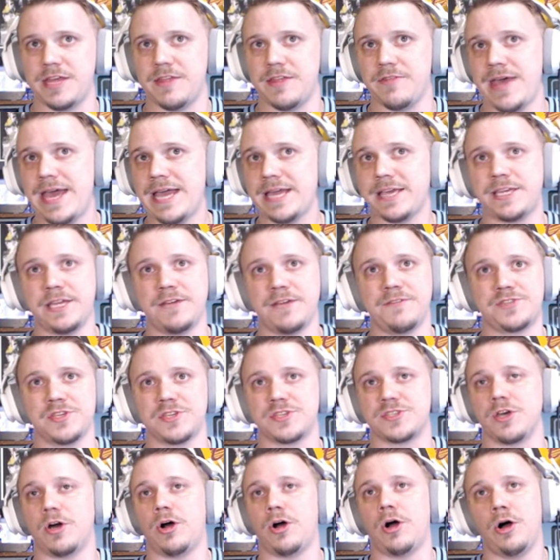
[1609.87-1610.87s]
And that gives
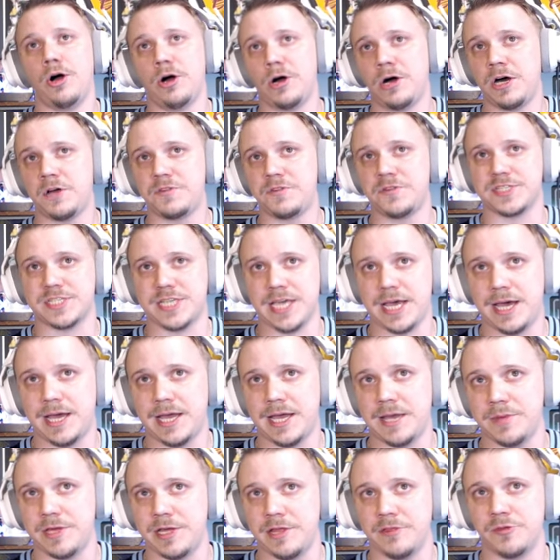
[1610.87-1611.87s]
us all the
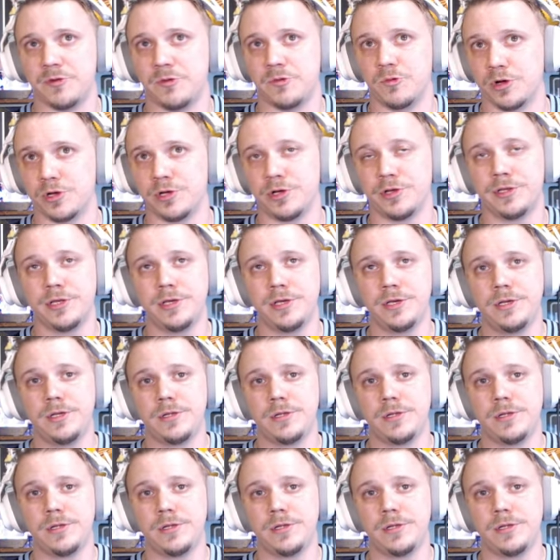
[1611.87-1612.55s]
time in the world